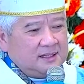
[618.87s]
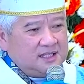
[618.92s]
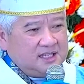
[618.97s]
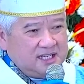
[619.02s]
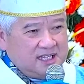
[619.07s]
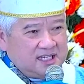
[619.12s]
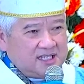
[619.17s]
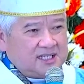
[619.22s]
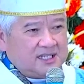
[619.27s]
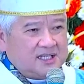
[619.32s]

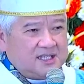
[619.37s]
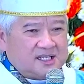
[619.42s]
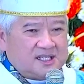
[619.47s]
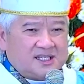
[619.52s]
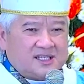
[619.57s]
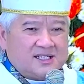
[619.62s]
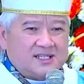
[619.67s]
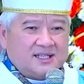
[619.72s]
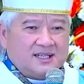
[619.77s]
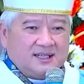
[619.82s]

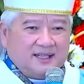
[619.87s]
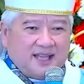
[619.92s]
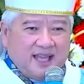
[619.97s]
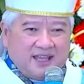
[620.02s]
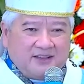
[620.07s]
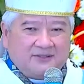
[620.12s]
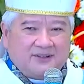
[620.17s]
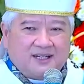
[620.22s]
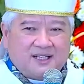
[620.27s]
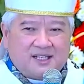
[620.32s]
Jesus
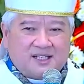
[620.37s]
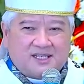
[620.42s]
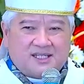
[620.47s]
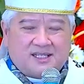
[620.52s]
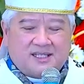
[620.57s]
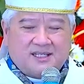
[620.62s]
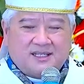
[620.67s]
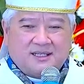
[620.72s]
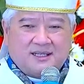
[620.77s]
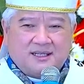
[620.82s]
gave
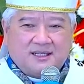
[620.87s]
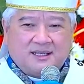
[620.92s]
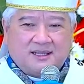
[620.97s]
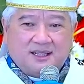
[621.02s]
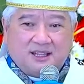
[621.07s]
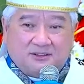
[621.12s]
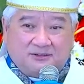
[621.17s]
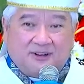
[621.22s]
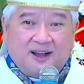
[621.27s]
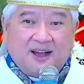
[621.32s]
us
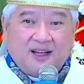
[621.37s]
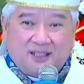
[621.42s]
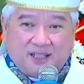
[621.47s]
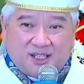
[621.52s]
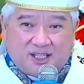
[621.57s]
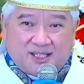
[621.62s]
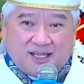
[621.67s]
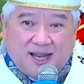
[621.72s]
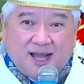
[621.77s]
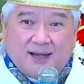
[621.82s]
the
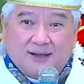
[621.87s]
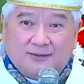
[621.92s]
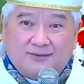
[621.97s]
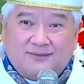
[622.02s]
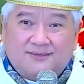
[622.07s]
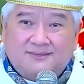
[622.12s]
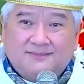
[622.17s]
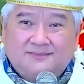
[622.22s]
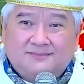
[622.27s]
Father's love.